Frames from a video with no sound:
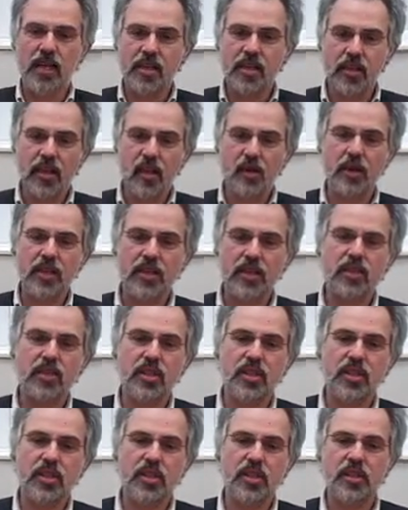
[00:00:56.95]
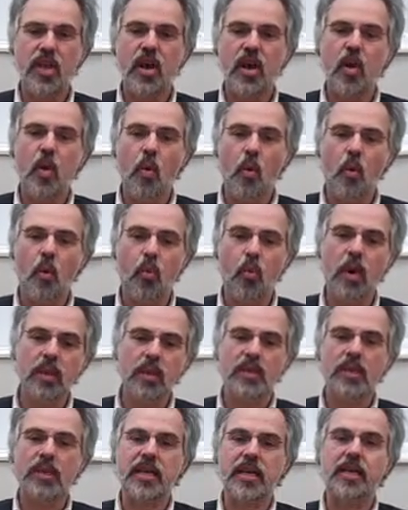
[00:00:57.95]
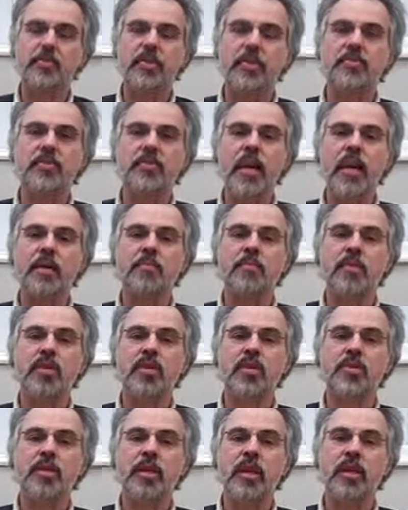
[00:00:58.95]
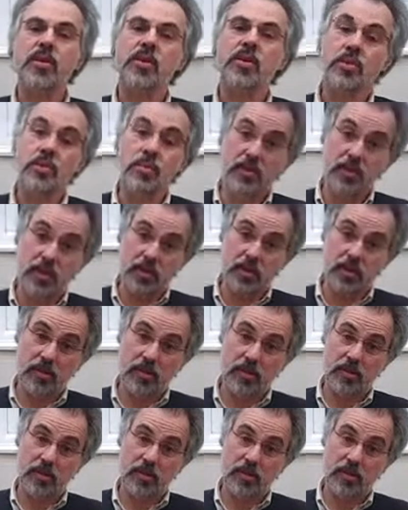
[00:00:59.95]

The question is, what type of camera should I use?